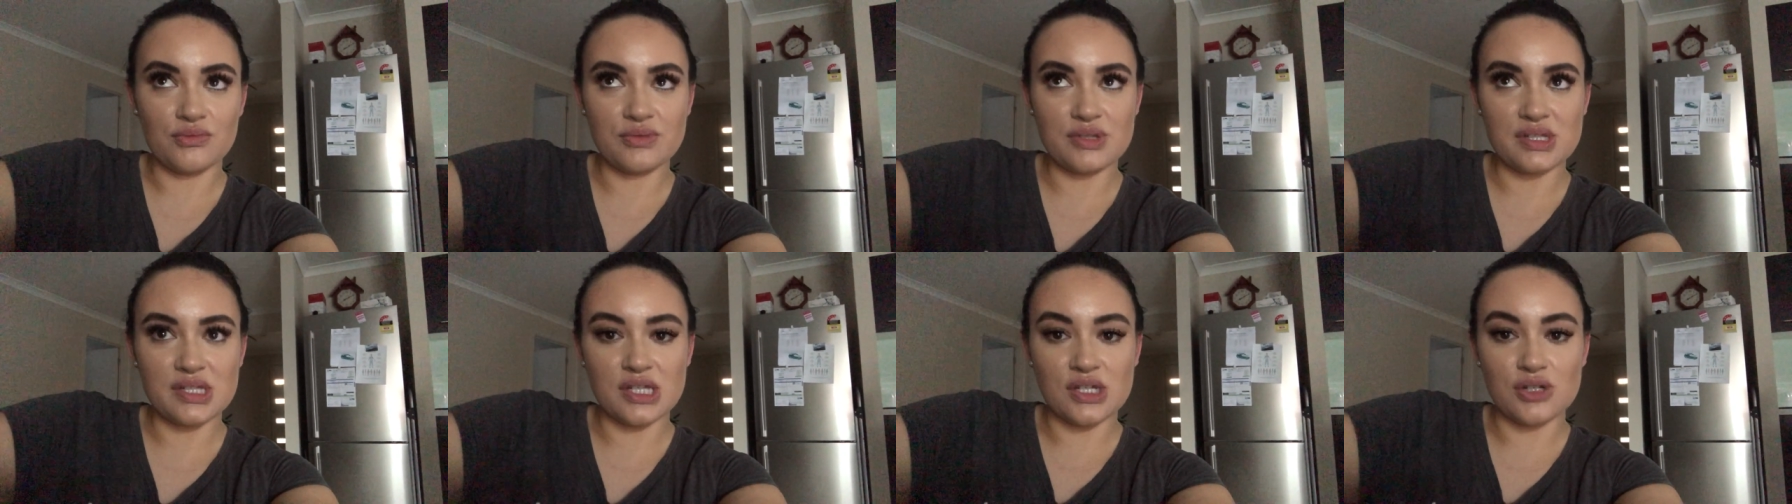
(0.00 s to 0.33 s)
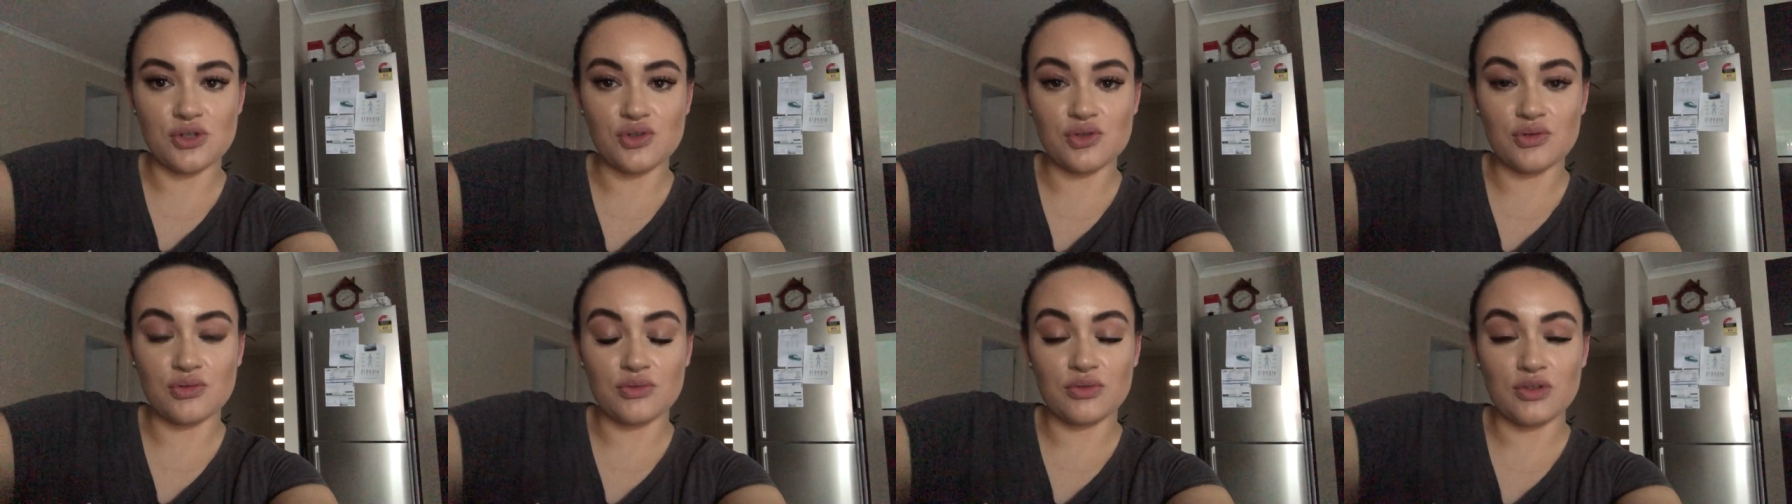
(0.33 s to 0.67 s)

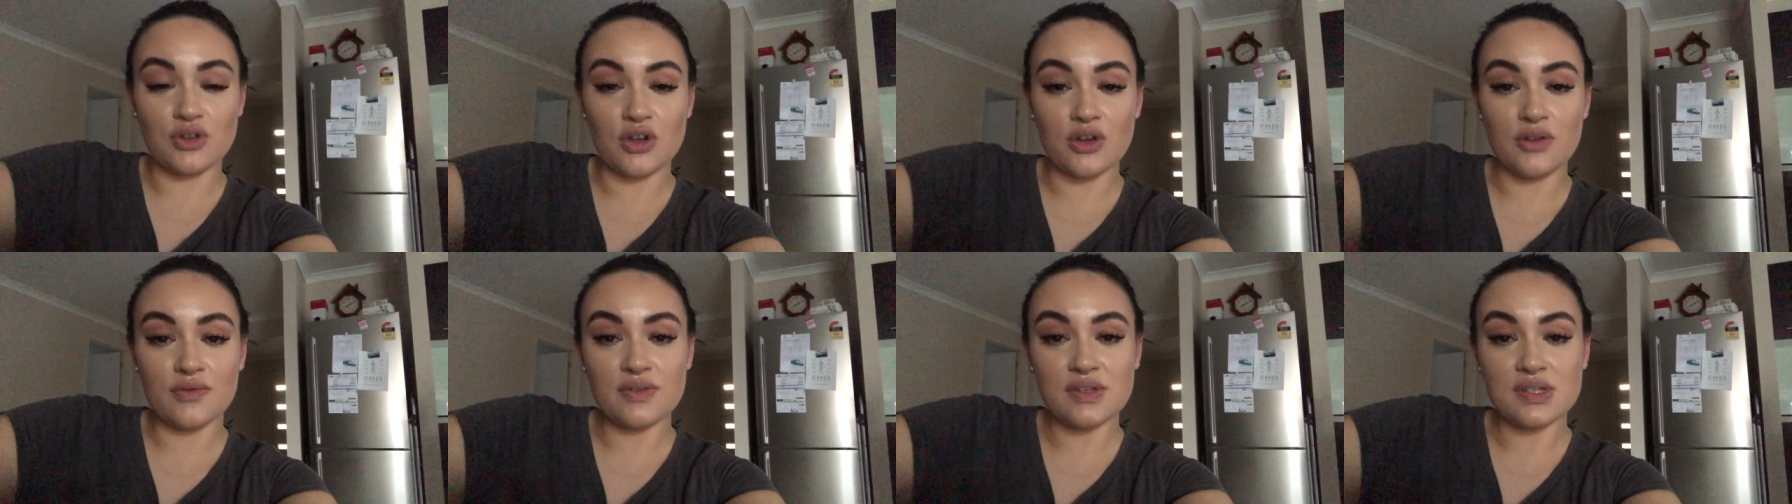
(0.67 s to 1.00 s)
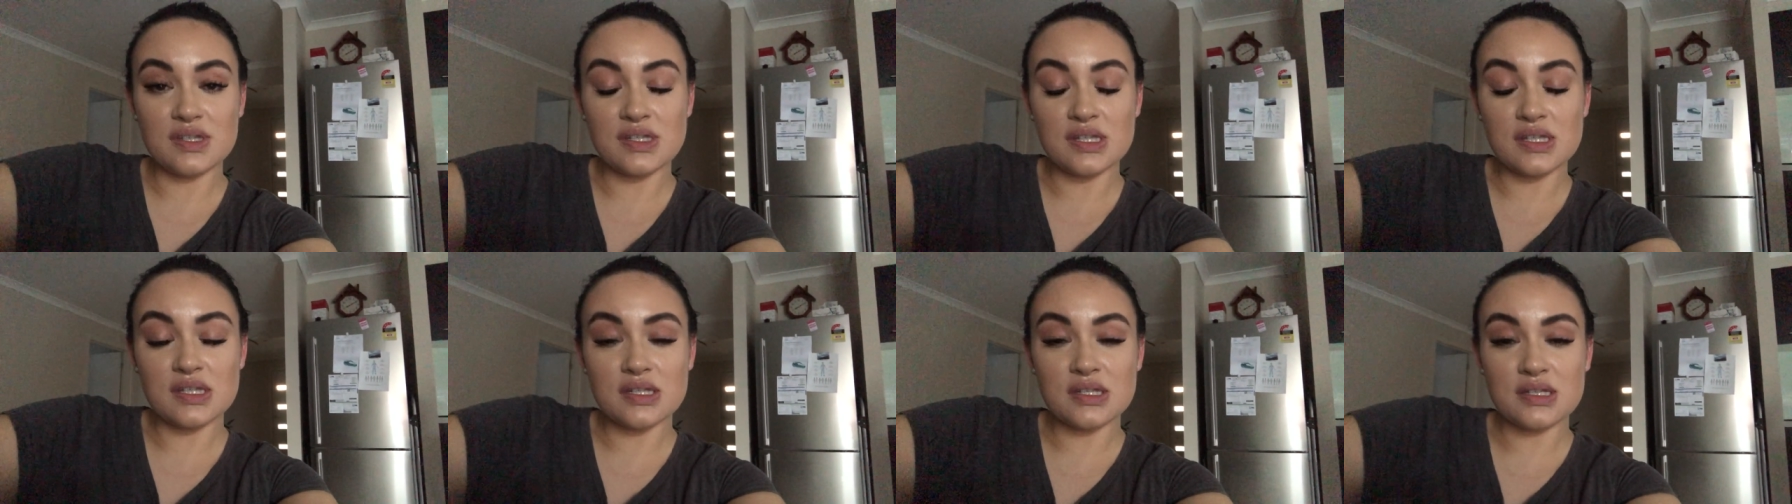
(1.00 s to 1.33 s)
central nervous
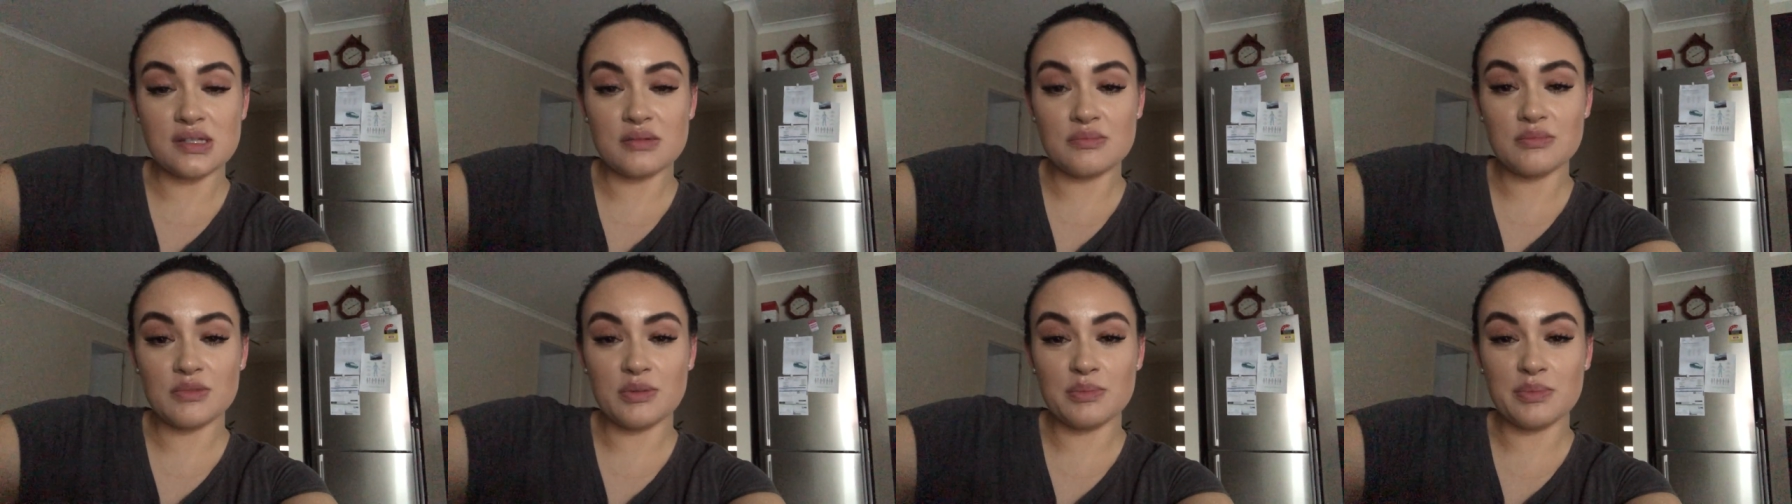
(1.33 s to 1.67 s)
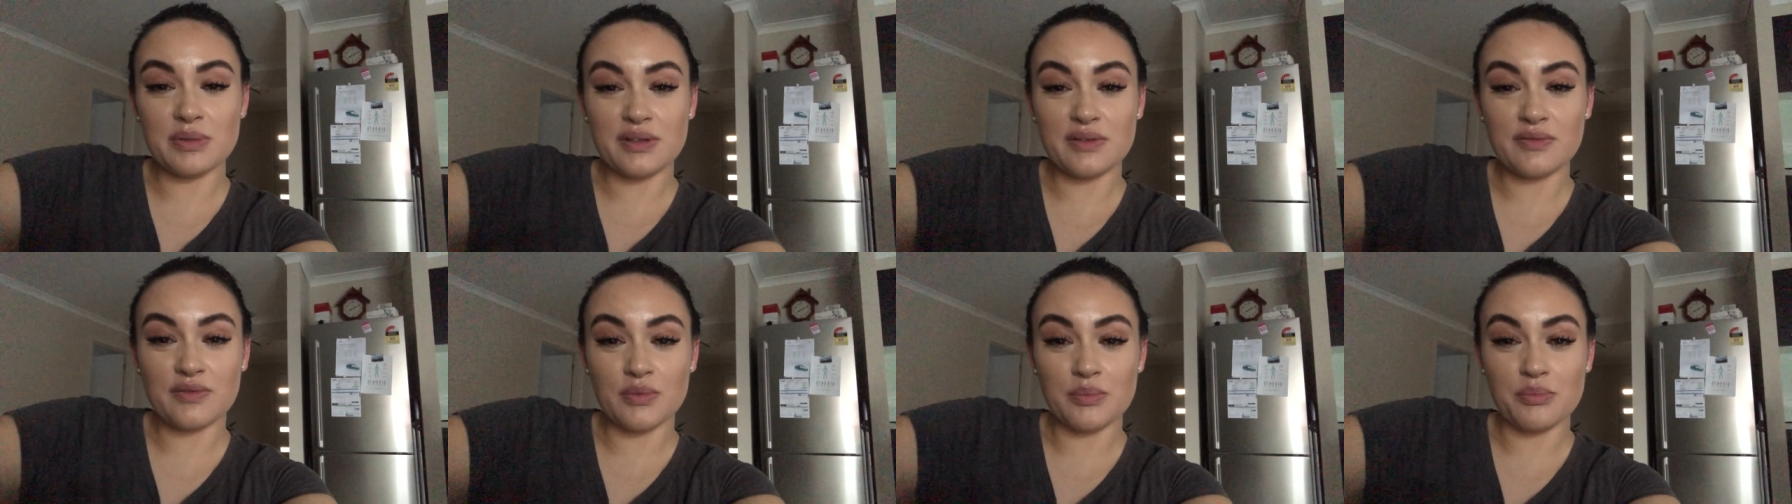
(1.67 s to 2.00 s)
system a
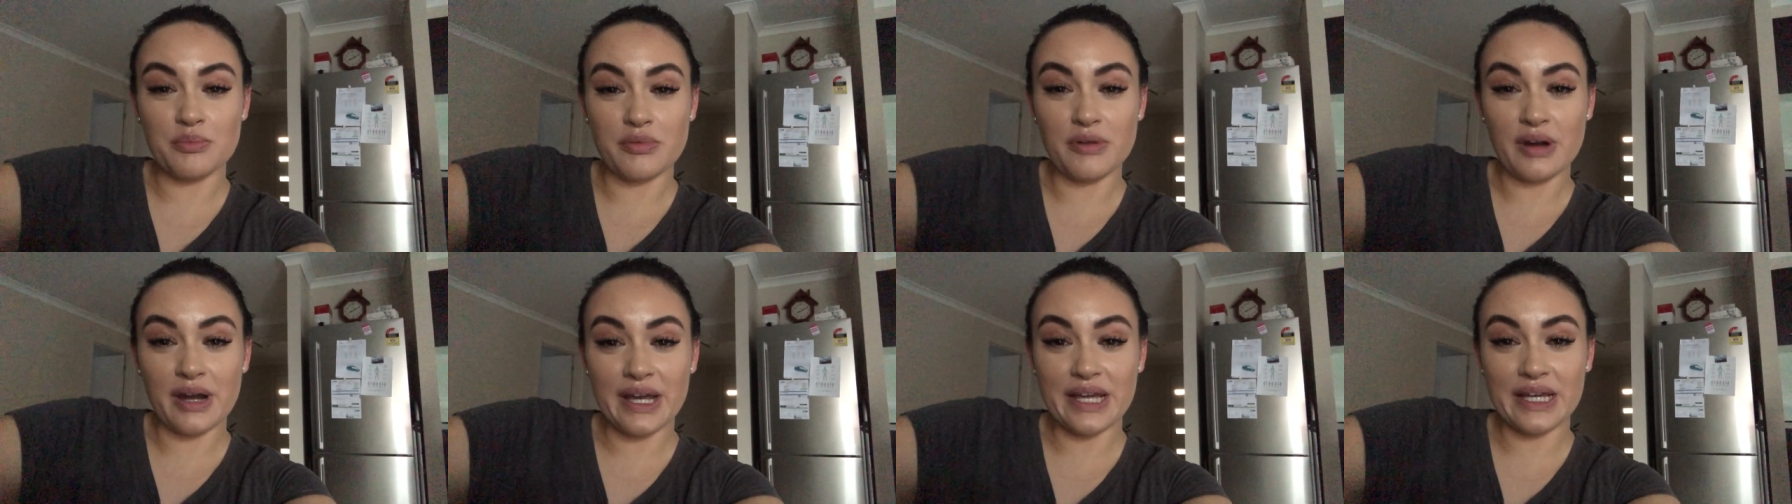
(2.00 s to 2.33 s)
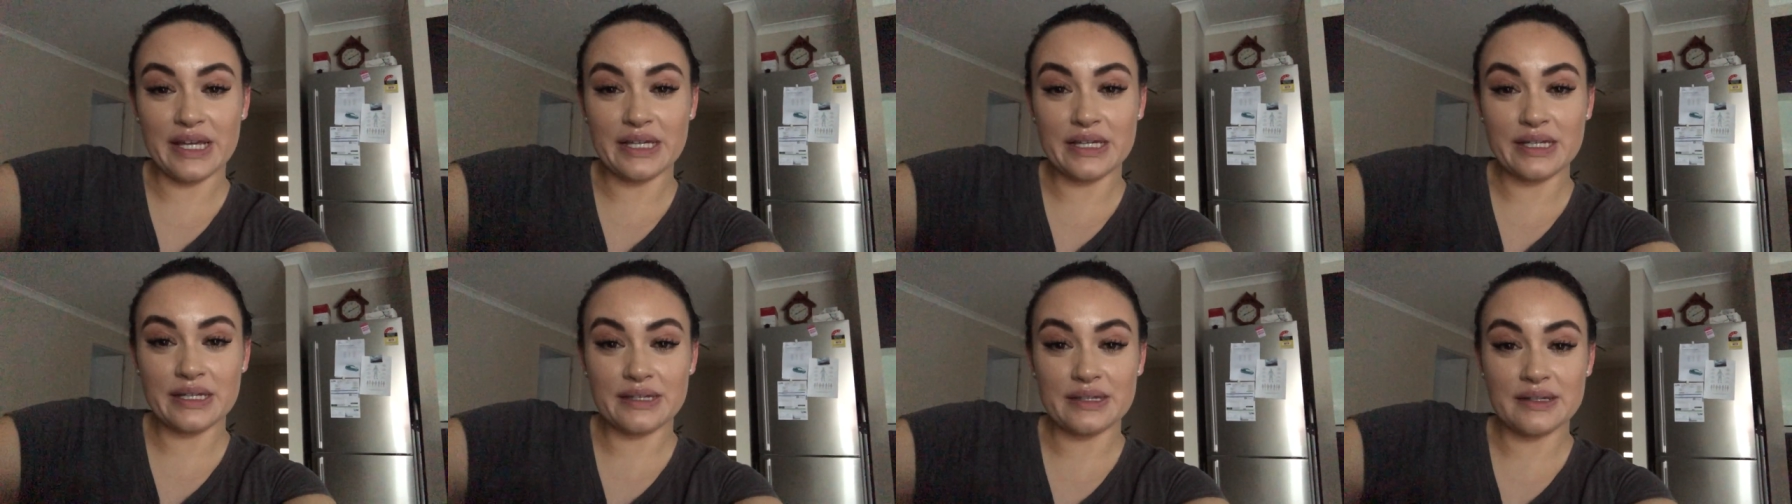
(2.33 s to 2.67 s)
bit of a
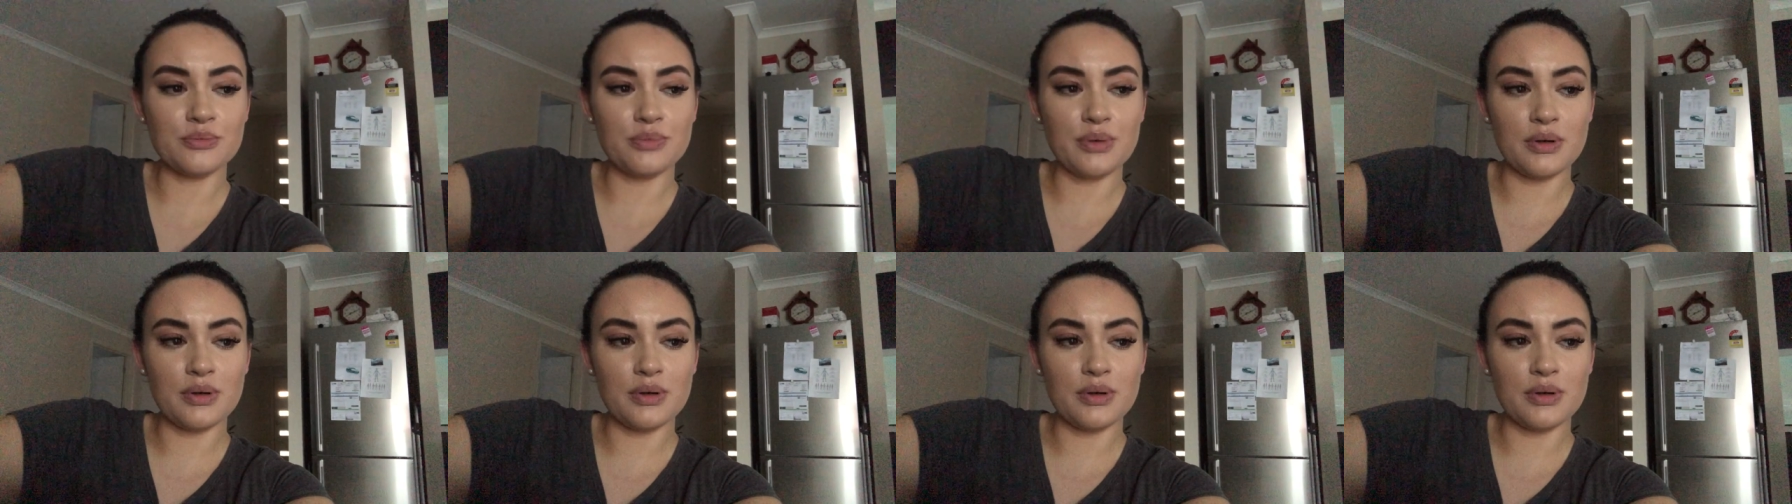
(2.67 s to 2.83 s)
break.